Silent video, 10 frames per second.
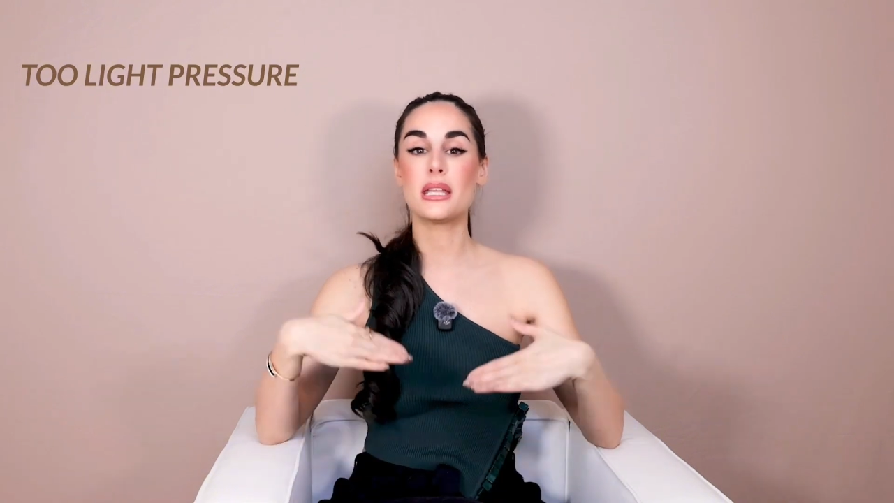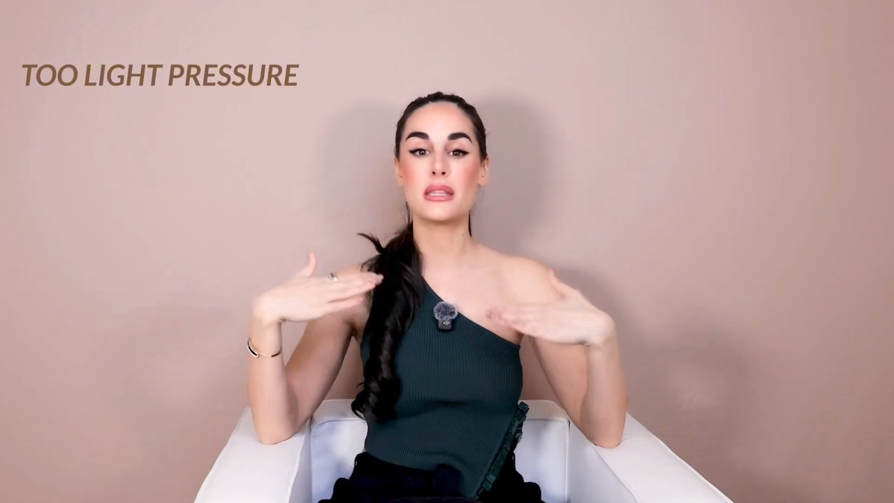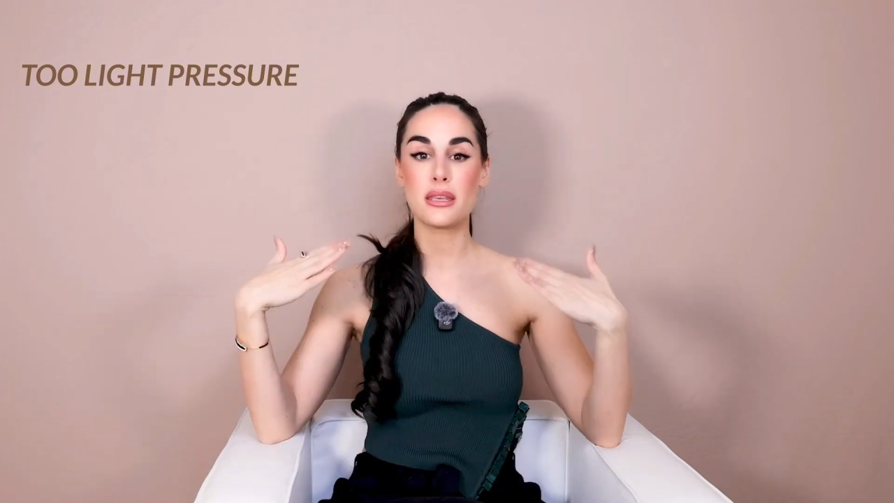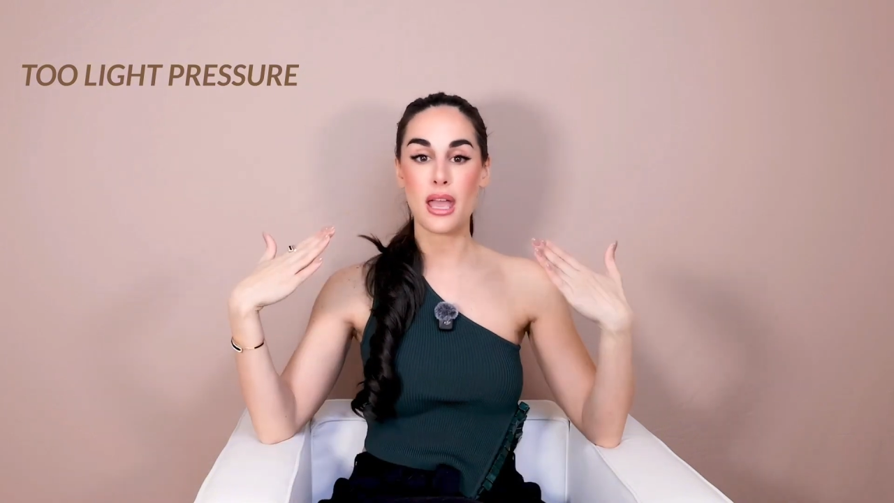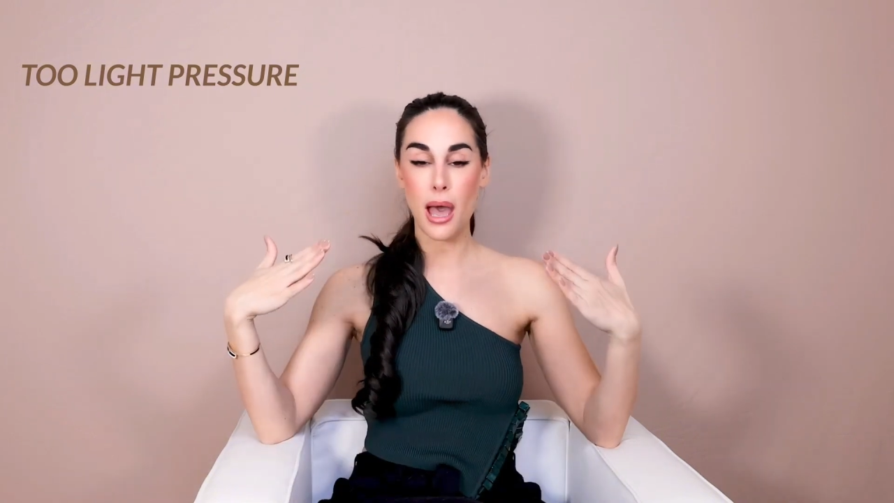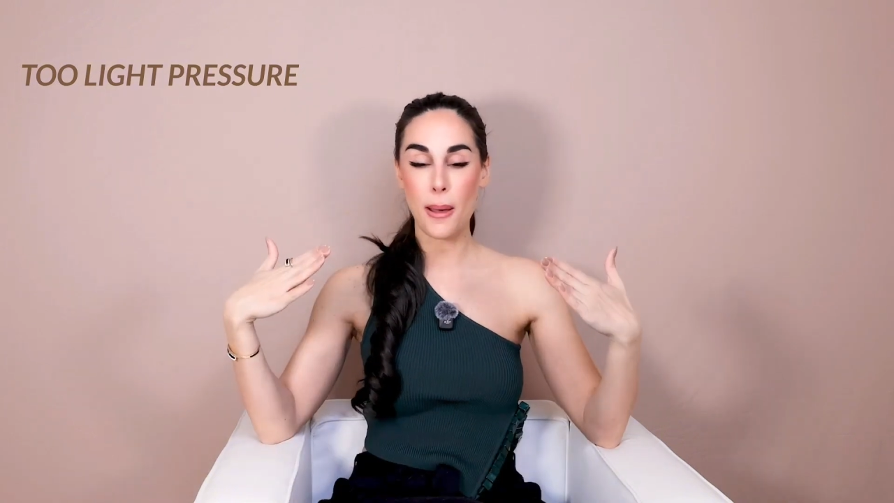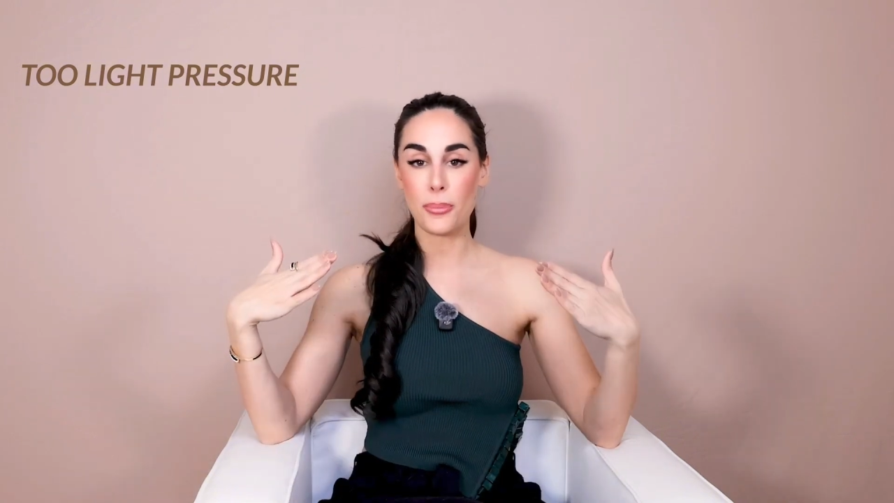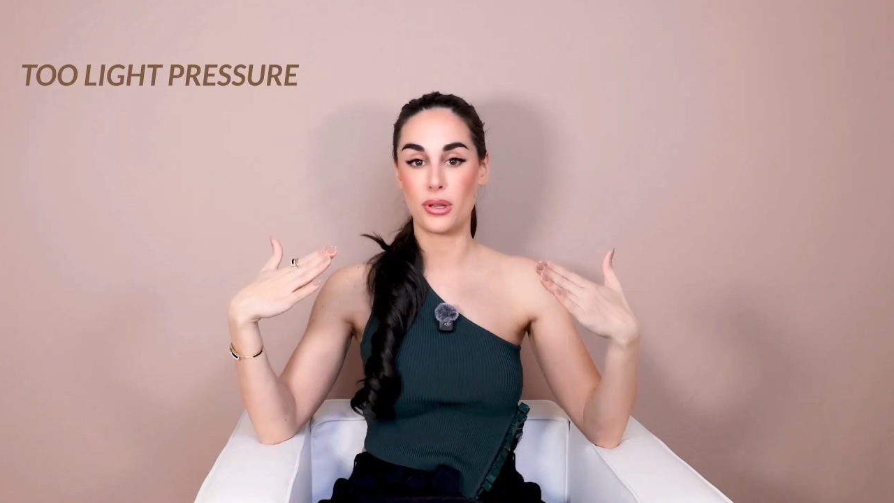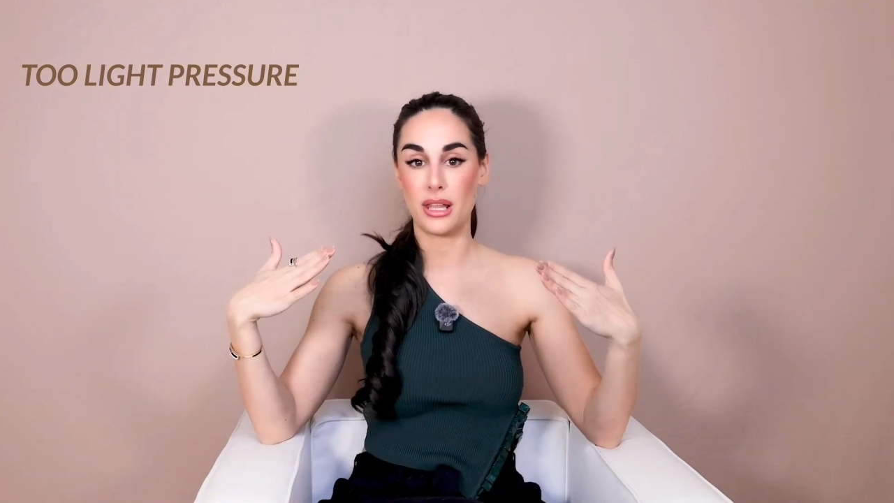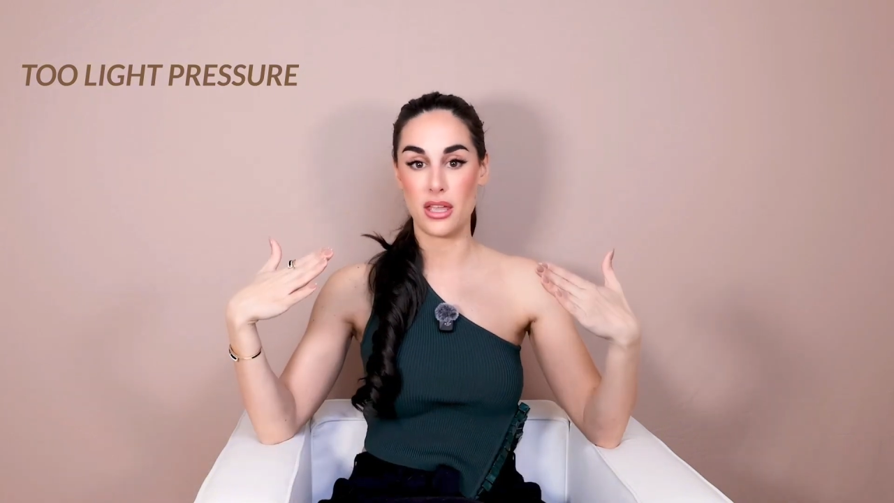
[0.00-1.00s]
in the
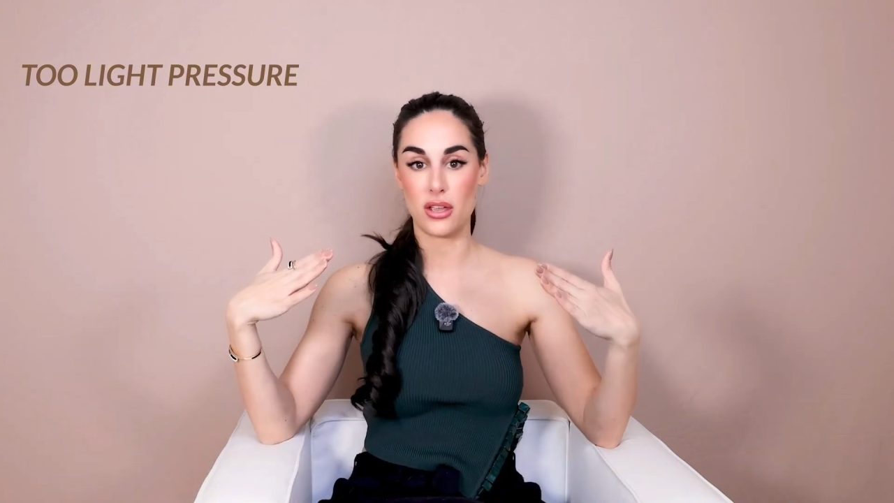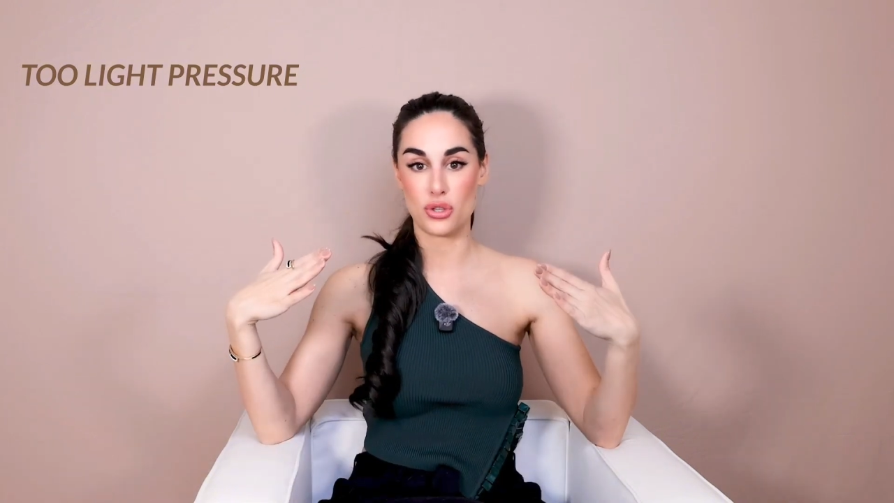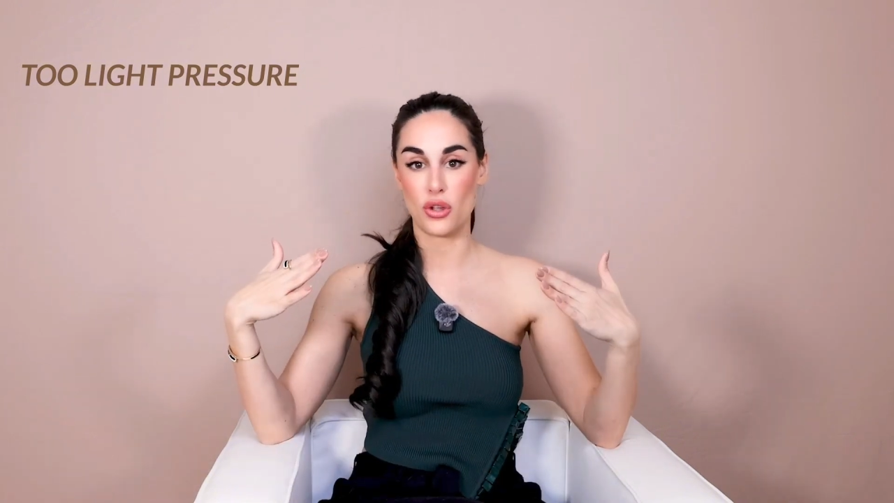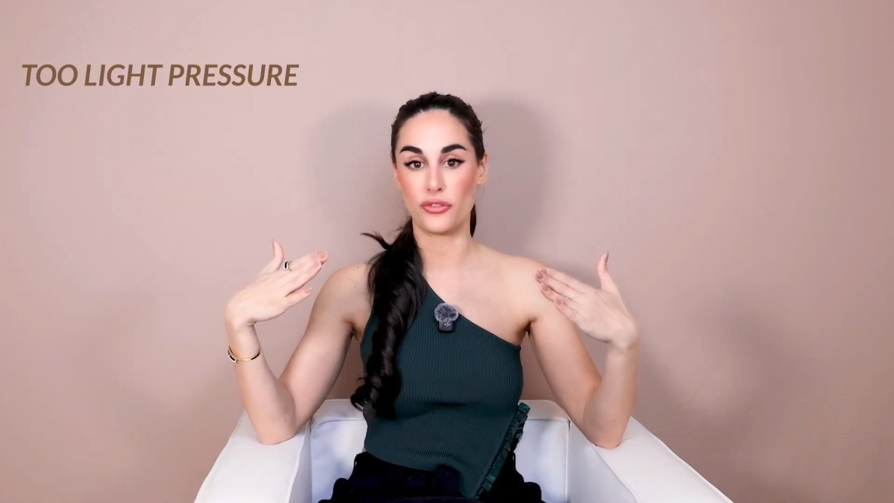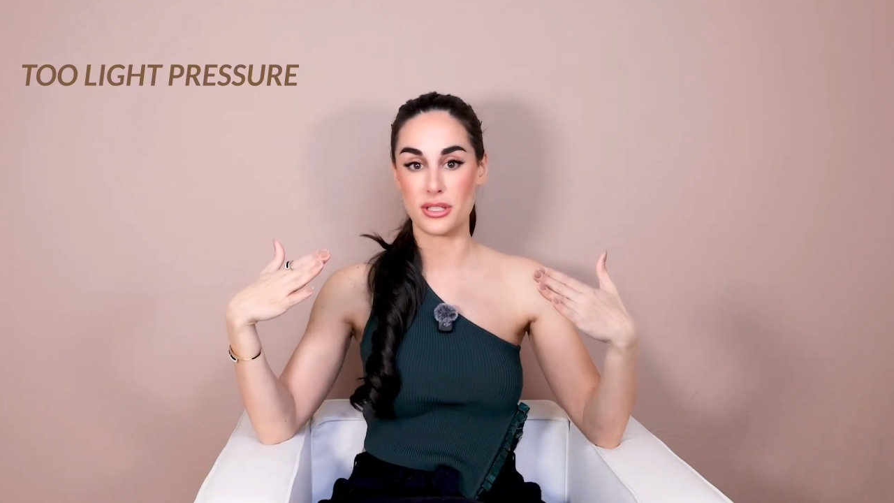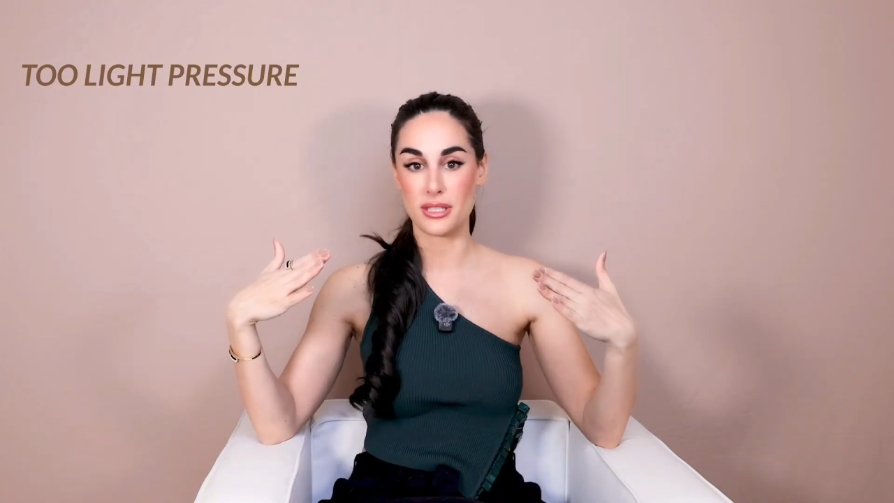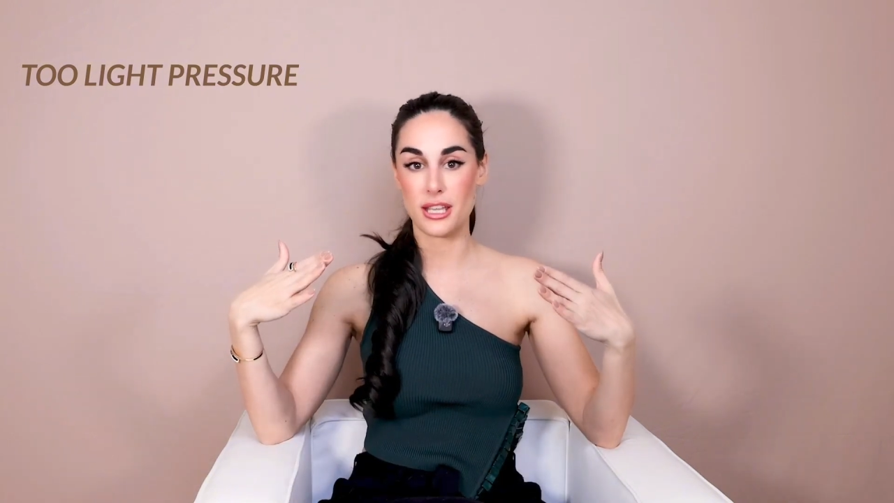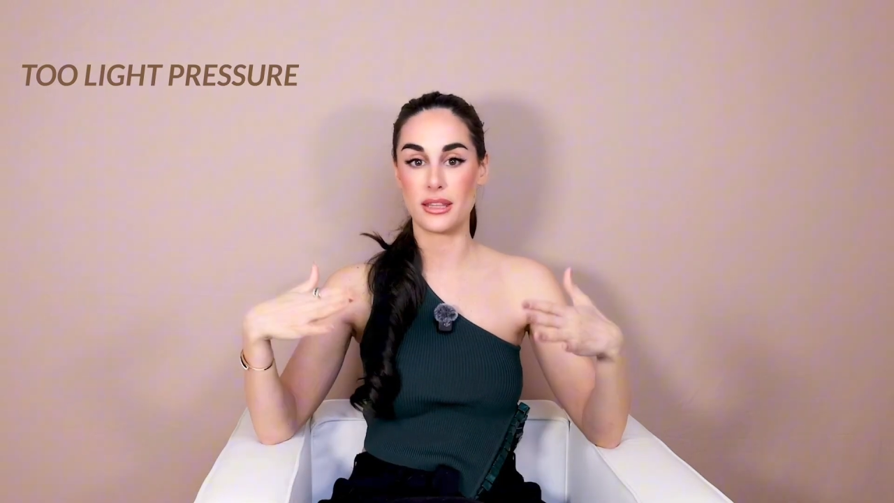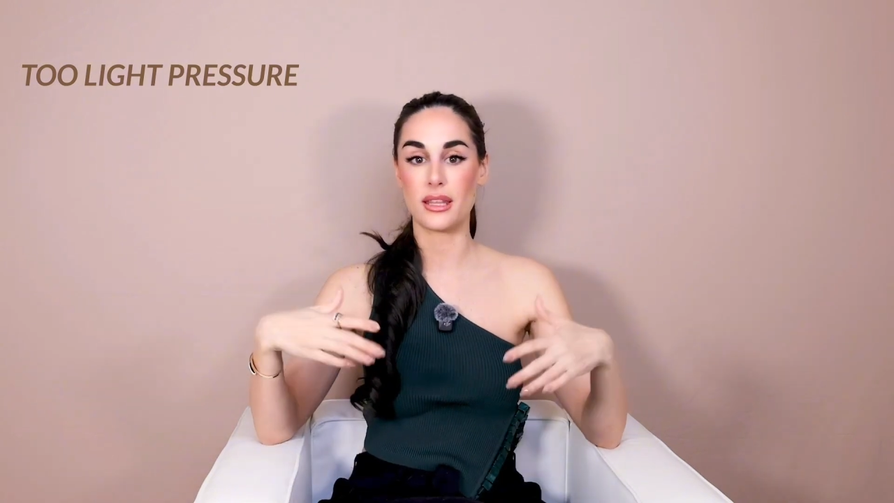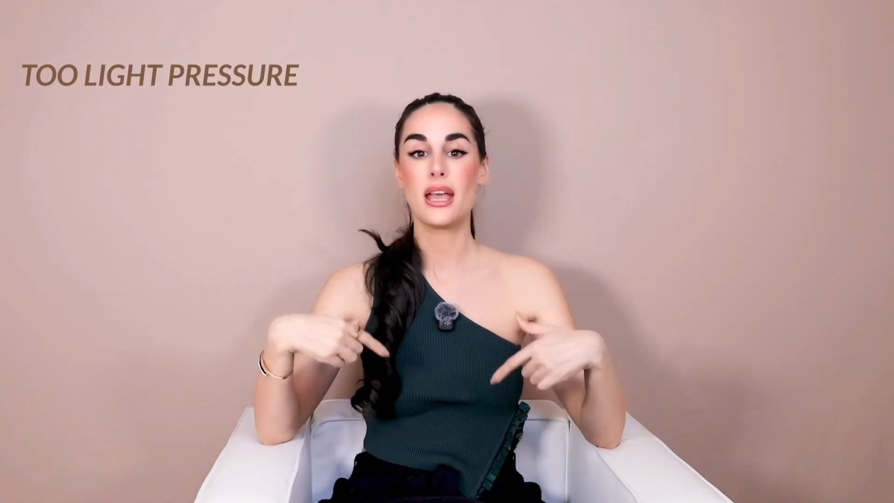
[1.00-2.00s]
upper layers of the
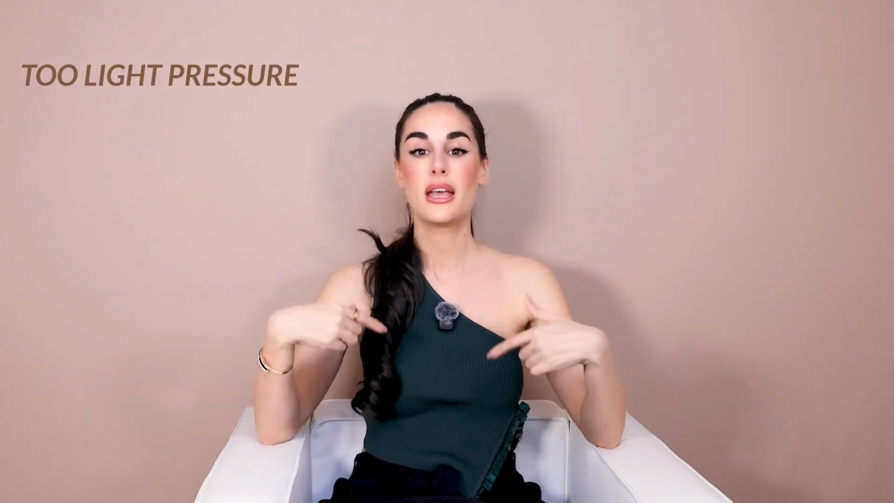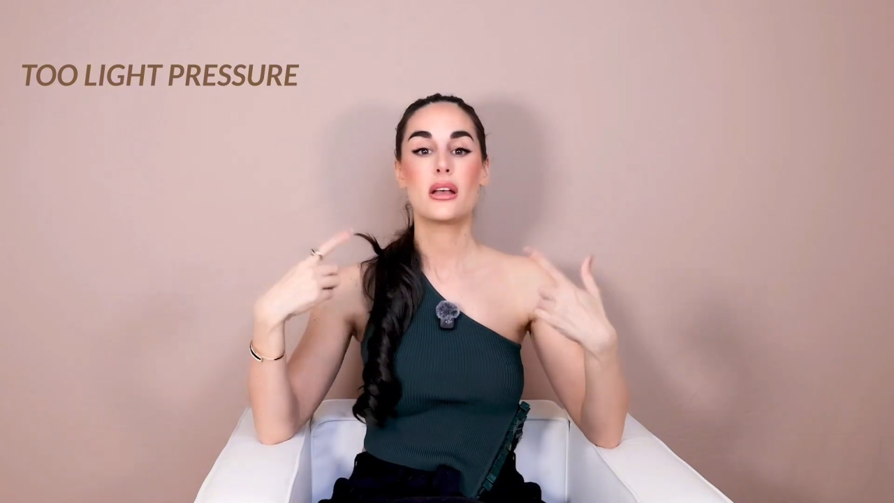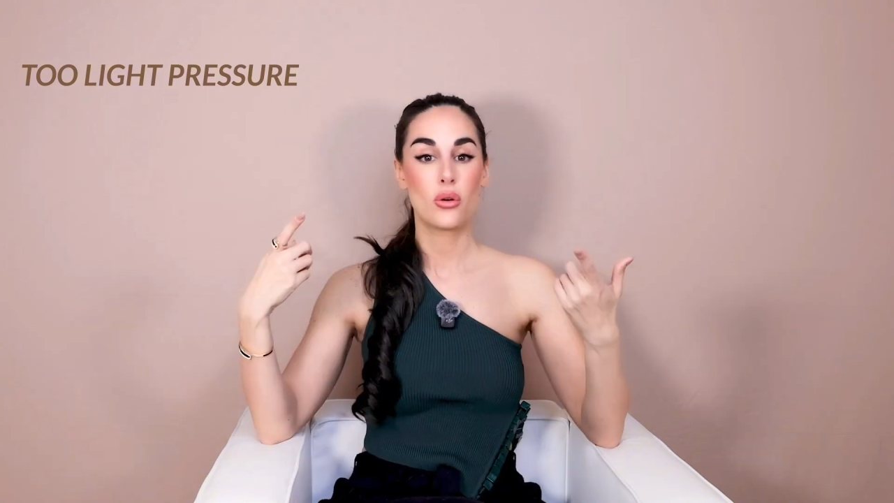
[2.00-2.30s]
skin,